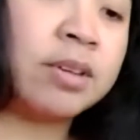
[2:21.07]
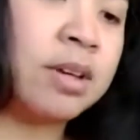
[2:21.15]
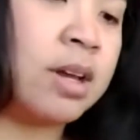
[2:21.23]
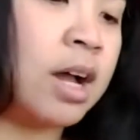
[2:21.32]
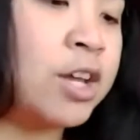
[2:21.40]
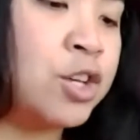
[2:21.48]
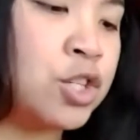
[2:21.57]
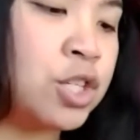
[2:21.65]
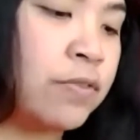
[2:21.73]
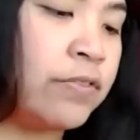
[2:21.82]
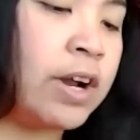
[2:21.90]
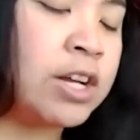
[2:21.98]
I use
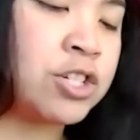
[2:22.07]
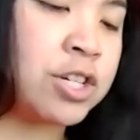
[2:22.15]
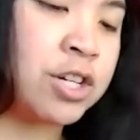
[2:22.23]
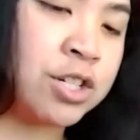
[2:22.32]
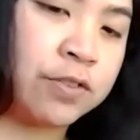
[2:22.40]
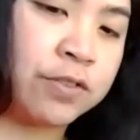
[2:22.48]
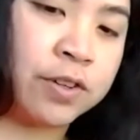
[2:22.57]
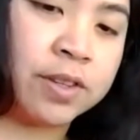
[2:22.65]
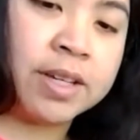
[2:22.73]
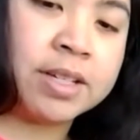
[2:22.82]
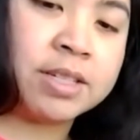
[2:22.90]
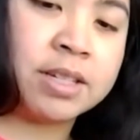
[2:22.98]
fresh ginger for
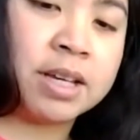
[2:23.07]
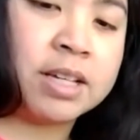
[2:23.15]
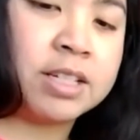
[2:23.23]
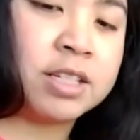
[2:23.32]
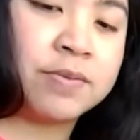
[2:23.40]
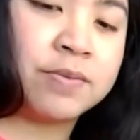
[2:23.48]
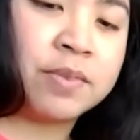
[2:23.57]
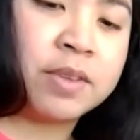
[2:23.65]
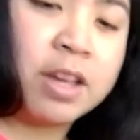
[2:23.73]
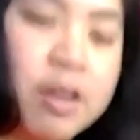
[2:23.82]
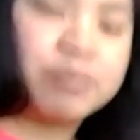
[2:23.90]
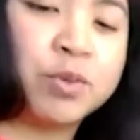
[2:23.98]
this. I just
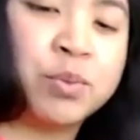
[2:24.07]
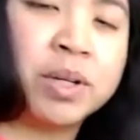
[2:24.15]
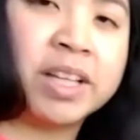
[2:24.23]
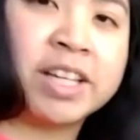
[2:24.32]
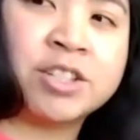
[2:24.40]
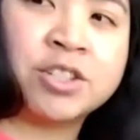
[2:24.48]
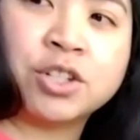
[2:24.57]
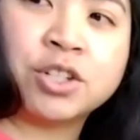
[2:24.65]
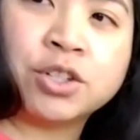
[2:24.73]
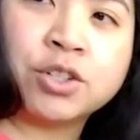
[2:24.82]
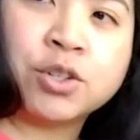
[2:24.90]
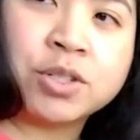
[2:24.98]
been really
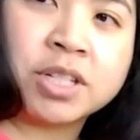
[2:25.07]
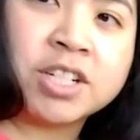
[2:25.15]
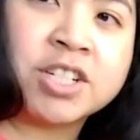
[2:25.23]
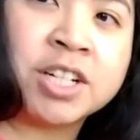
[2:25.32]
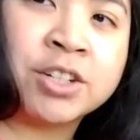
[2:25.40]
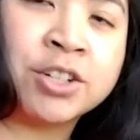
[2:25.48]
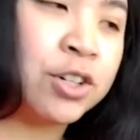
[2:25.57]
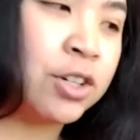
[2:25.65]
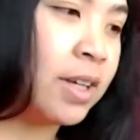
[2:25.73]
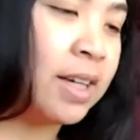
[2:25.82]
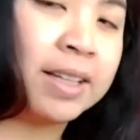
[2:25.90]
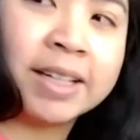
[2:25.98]
into using ginger
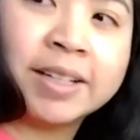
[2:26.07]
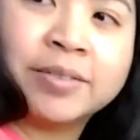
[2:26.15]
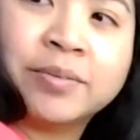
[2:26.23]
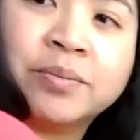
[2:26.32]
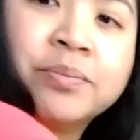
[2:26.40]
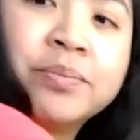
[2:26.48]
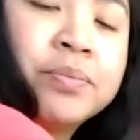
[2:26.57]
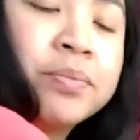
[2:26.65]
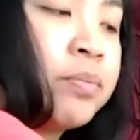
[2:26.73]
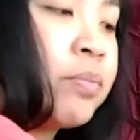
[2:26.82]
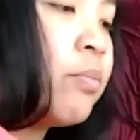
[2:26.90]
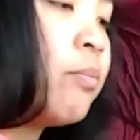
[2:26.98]
lately.
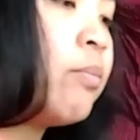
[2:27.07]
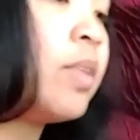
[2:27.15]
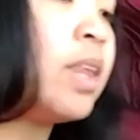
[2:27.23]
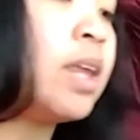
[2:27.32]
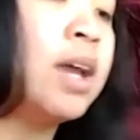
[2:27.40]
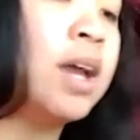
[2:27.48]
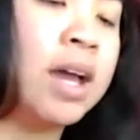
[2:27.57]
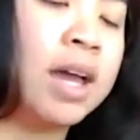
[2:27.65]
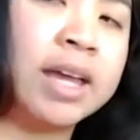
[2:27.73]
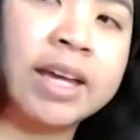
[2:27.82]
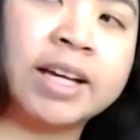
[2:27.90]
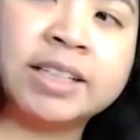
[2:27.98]

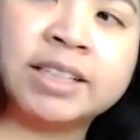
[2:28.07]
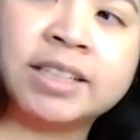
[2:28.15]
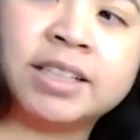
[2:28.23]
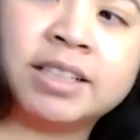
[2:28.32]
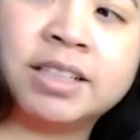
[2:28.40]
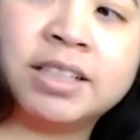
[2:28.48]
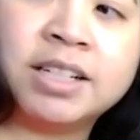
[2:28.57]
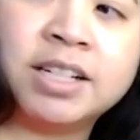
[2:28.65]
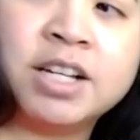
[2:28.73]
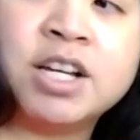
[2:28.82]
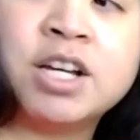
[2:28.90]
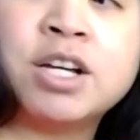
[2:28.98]
And
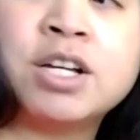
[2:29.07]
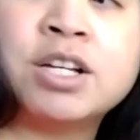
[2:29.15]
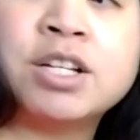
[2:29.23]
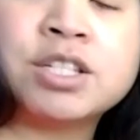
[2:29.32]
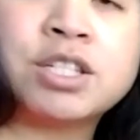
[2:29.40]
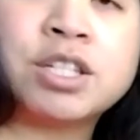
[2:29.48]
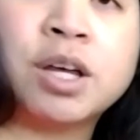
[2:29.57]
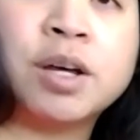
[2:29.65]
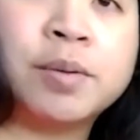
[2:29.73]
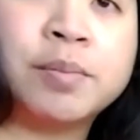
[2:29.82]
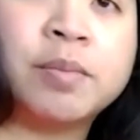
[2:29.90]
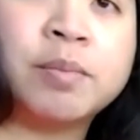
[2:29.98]

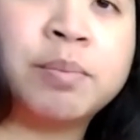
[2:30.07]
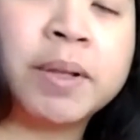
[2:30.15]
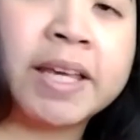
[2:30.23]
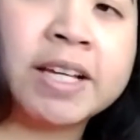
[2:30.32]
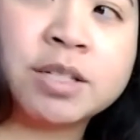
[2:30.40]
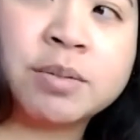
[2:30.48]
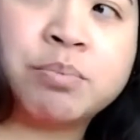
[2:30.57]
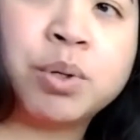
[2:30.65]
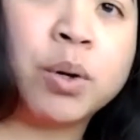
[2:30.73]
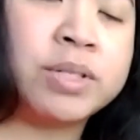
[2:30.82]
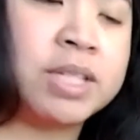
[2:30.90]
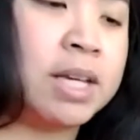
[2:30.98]
some plant
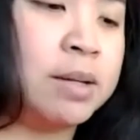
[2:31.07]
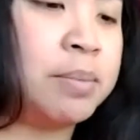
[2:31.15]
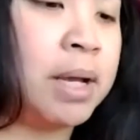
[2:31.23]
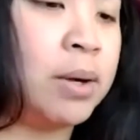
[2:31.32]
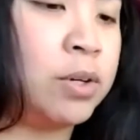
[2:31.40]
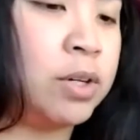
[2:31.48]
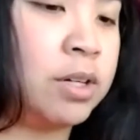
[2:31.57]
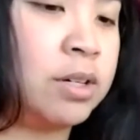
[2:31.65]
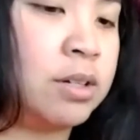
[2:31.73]
protein powder.